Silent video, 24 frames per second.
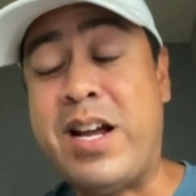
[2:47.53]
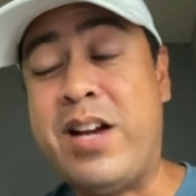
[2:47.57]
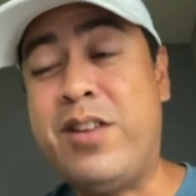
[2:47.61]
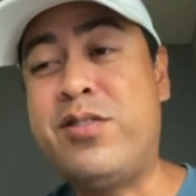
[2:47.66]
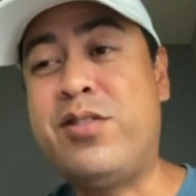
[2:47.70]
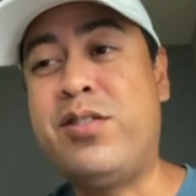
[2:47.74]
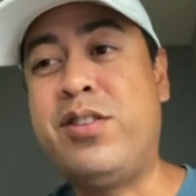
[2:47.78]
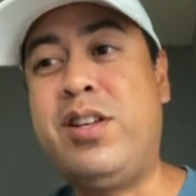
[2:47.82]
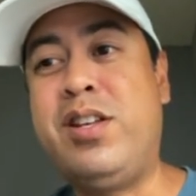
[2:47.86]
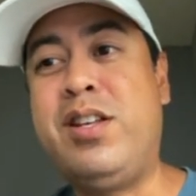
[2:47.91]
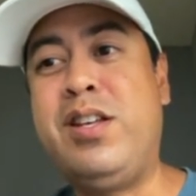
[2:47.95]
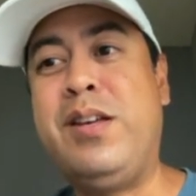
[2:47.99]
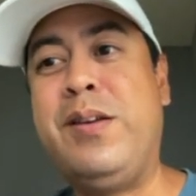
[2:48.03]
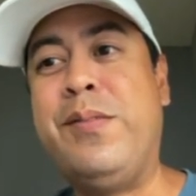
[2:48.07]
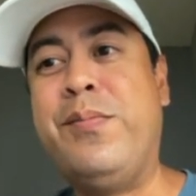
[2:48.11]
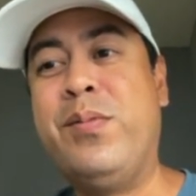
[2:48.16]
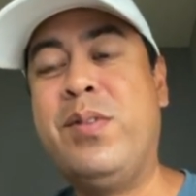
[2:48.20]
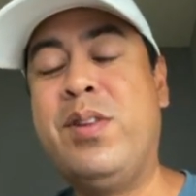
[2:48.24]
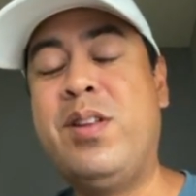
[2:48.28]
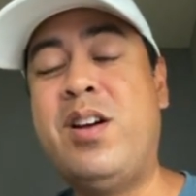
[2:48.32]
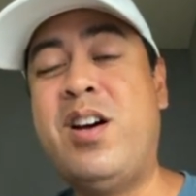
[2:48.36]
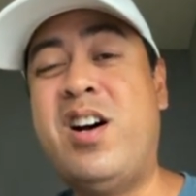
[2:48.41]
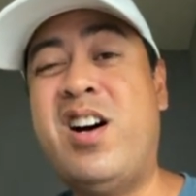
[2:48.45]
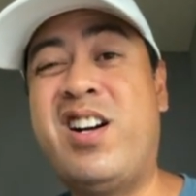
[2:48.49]
Actually,
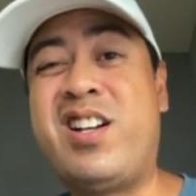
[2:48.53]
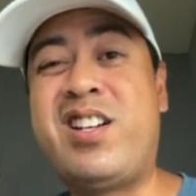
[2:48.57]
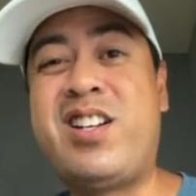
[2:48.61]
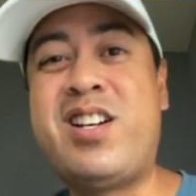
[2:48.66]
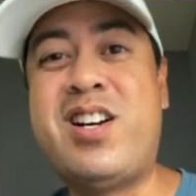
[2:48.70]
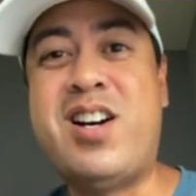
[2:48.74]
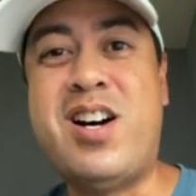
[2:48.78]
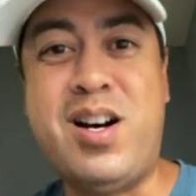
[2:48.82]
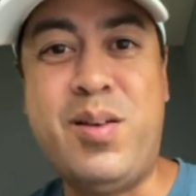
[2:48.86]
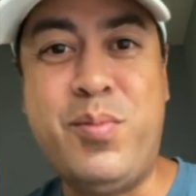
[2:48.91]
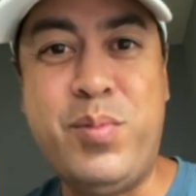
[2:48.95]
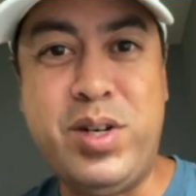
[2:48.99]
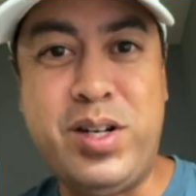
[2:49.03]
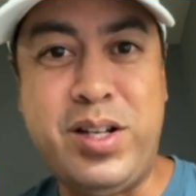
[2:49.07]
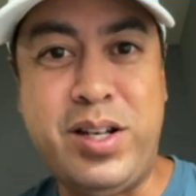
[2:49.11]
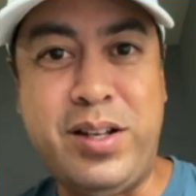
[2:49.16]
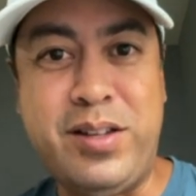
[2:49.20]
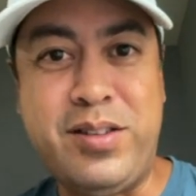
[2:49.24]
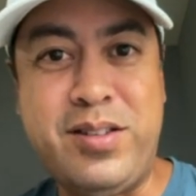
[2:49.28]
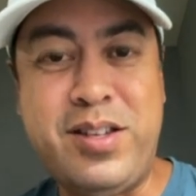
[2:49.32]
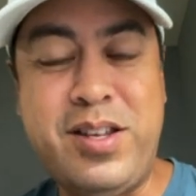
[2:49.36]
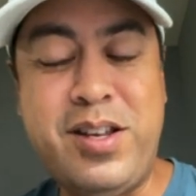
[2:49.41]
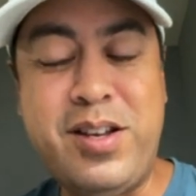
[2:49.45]
he accommodates.